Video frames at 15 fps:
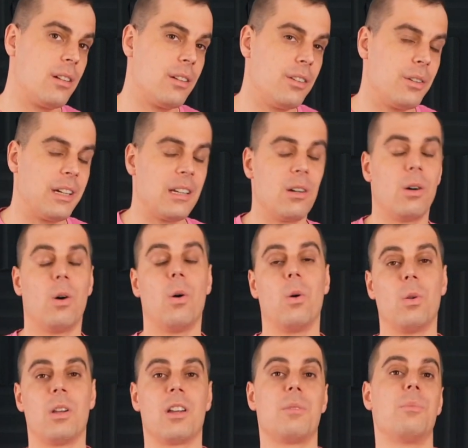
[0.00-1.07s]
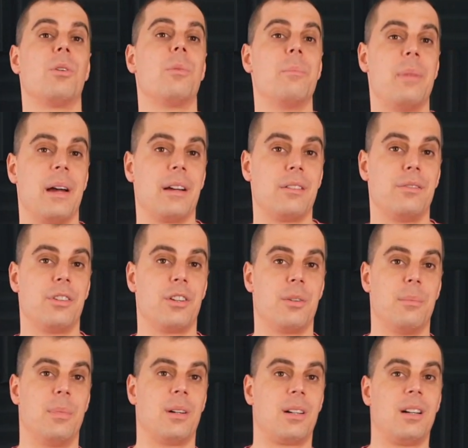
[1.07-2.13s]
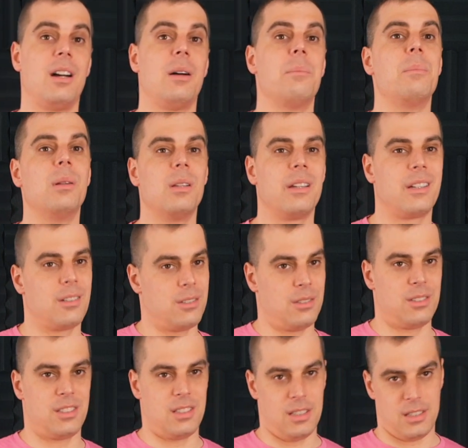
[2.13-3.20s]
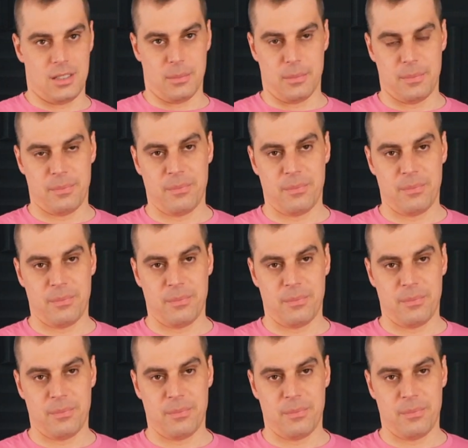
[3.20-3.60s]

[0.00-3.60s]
you get a whole lot more bang for your buck building your own system.